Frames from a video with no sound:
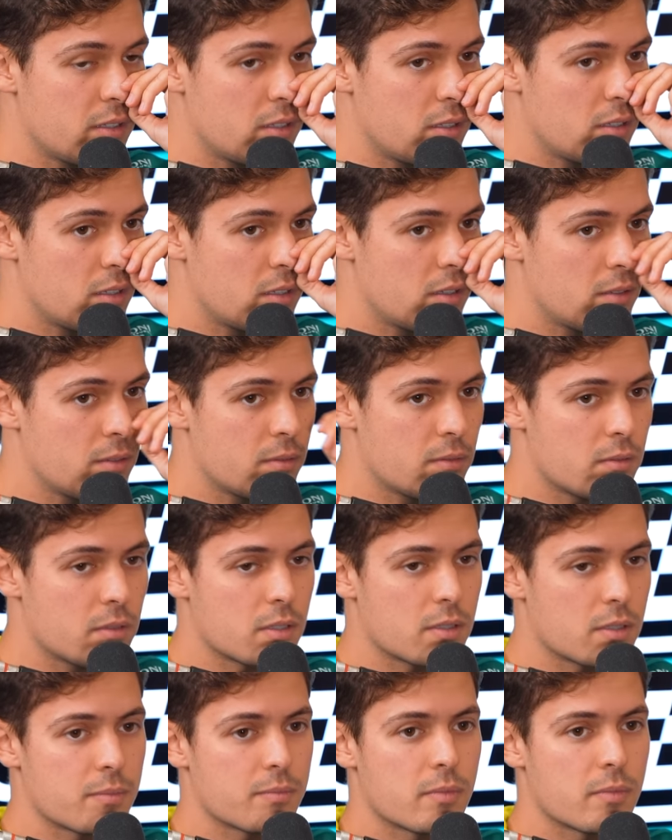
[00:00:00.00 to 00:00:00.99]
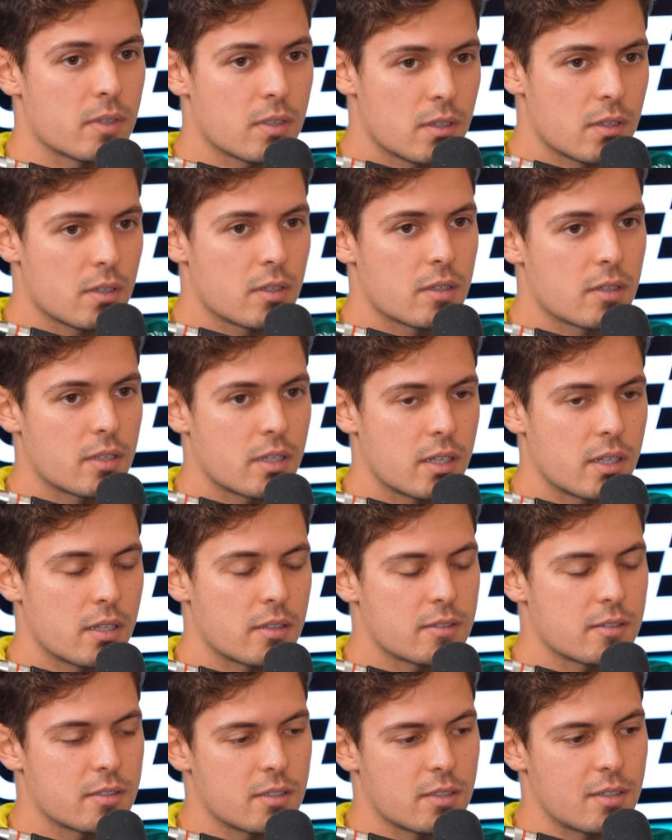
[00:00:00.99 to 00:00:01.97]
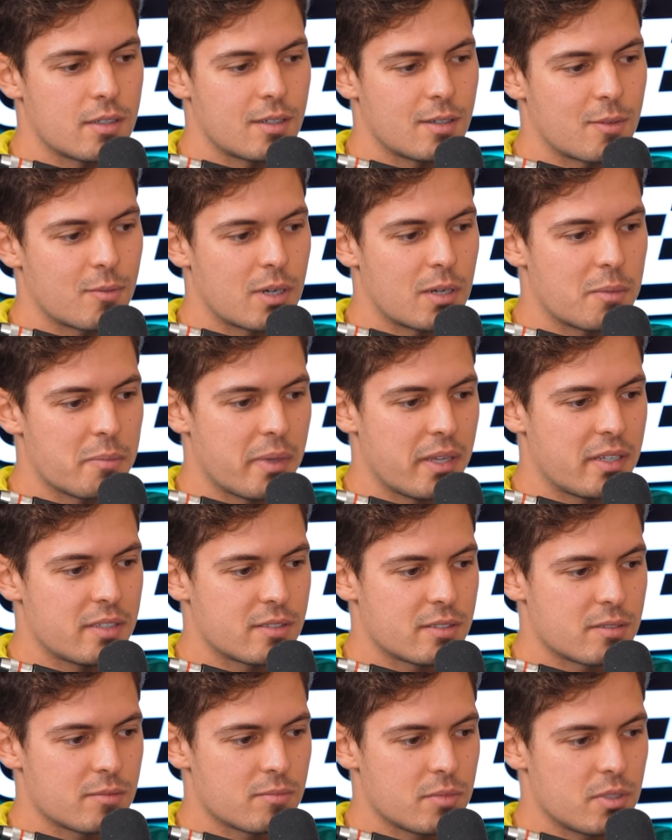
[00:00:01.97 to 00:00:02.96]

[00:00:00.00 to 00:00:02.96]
Wow, that's yeah. beautiful. Yeah, that's uh, where I'm based.